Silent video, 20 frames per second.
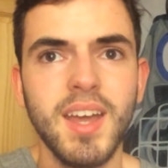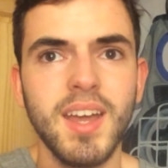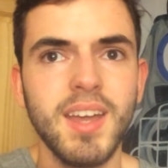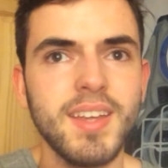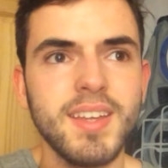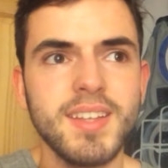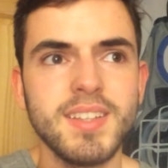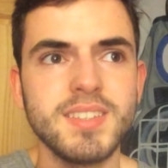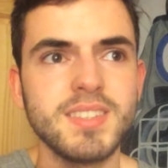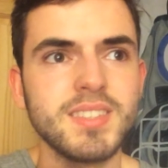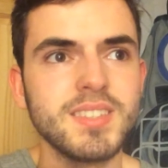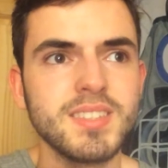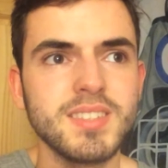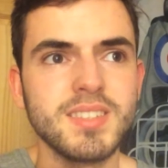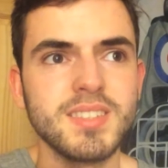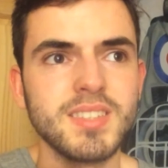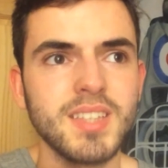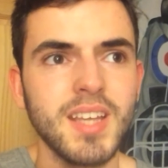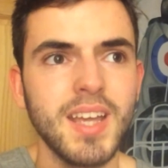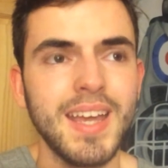
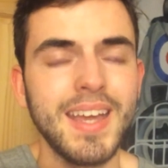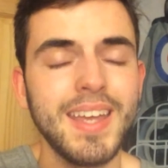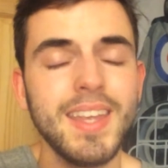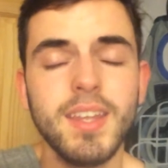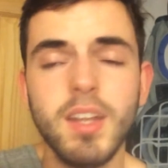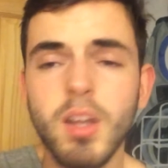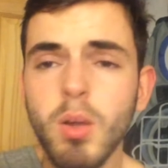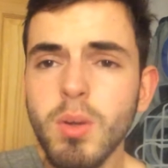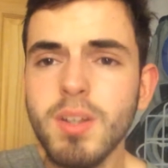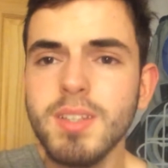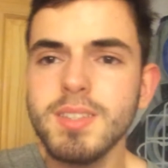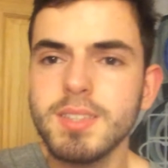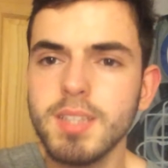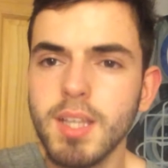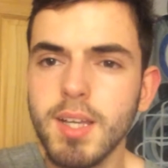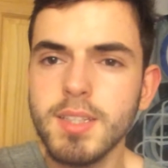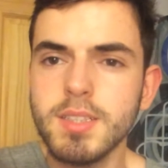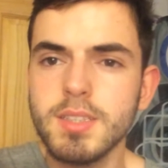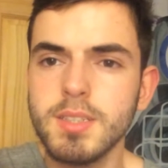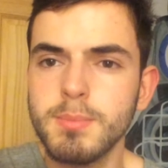It's, you know what it's
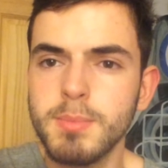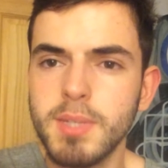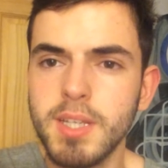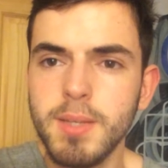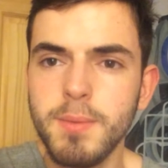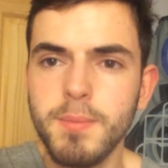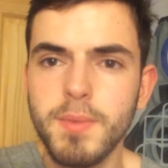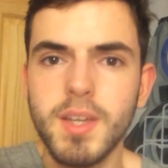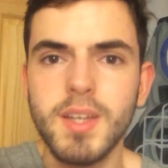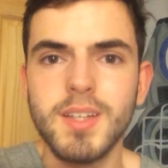like to me?